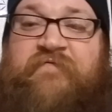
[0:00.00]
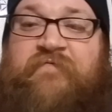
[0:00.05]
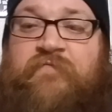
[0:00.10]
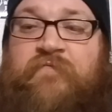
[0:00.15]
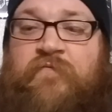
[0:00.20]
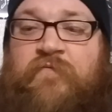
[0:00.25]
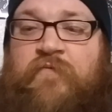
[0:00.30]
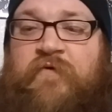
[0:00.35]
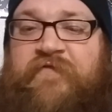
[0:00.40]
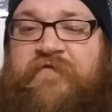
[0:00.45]

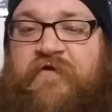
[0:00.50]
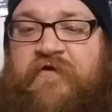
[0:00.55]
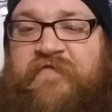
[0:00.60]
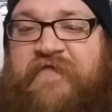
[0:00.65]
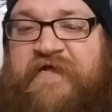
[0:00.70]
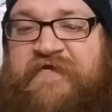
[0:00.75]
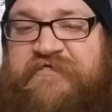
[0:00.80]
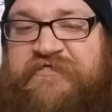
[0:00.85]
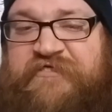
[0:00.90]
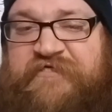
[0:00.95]
With all
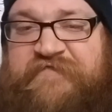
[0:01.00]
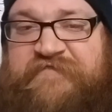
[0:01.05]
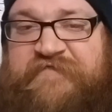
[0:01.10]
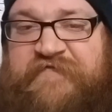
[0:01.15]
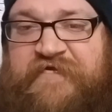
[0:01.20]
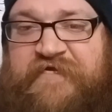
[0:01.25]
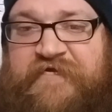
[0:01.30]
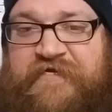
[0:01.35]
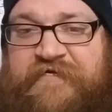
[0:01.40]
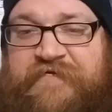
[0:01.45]
that shit
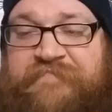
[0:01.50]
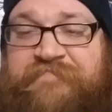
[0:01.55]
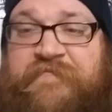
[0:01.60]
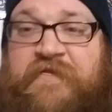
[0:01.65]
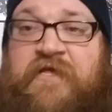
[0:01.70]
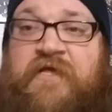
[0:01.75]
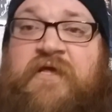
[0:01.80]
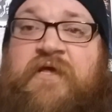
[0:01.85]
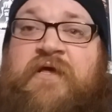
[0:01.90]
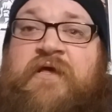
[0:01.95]
said,
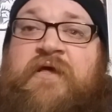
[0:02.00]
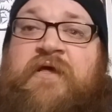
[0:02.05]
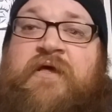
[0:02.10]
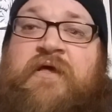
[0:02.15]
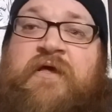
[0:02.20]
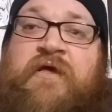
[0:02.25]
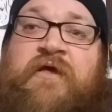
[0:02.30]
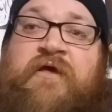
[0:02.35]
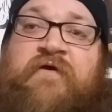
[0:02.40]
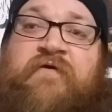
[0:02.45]

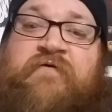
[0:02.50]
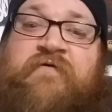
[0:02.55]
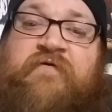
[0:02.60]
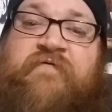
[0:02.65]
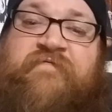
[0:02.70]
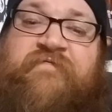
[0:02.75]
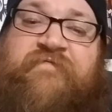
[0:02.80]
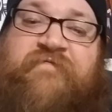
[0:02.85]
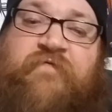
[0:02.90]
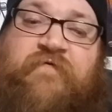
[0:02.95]

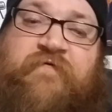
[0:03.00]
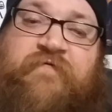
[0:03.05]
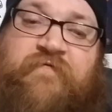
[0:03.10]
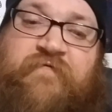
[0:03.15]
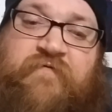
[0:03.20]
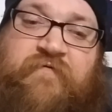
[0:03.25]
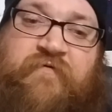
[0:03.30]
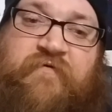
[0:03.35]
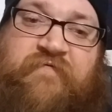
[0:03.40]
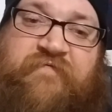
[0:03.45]
for the
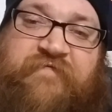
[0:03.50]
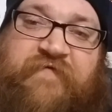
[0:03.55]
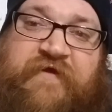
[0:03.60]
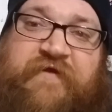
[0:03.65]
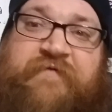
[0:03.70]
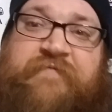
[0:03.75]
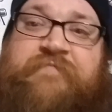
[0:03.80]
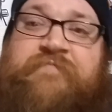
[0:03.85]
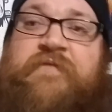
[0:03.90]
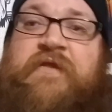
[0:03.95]
Horror
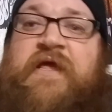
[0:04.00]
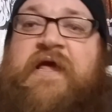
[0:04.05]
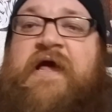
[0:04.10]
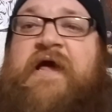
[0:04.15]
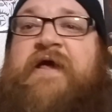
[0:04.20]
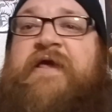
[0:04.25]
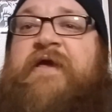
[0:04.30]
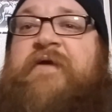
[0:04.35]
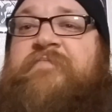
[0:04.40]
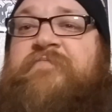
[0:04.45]
Fiend,
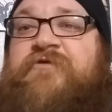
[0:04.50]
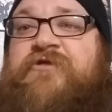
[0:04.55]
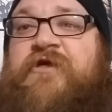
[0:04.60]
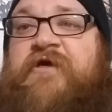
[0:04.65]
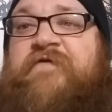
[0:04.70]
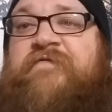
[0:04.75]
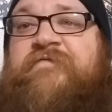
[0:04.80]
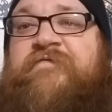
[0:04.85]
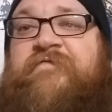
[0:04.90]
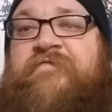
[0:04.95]
I am
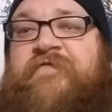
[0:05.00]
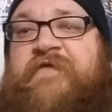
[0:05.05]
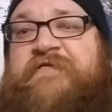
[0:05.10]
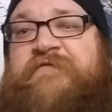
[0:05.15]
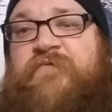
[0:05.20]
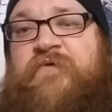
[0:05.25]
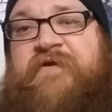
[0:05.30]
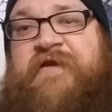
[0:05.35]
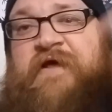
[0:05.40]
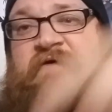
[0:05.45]
Jeff. This
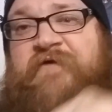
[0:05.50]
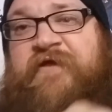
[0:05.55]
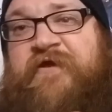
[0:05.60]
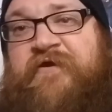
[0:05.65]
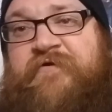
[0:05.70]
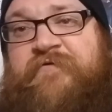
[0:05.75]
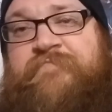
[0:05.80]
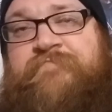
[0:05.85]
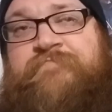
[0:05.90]
one down here.